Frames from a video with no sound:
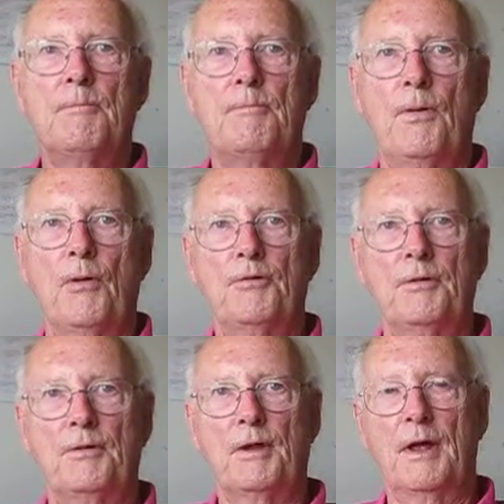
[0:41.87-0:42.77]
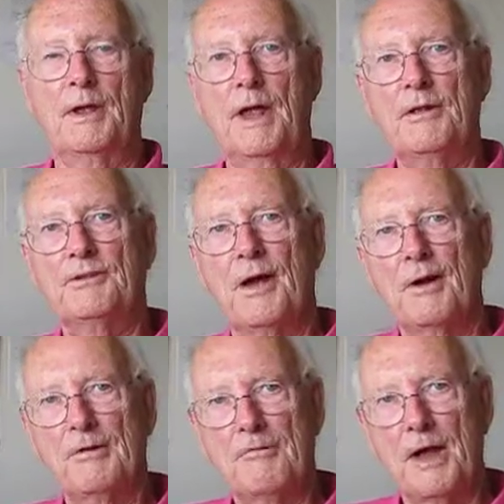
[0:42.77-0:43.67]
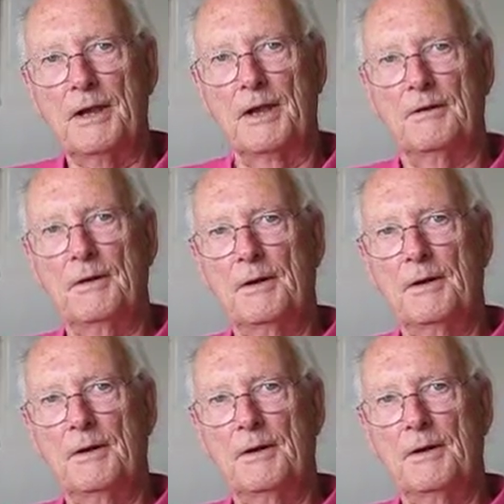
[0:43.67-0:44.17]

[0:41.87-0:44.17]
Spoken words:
important. And that's how he ran it.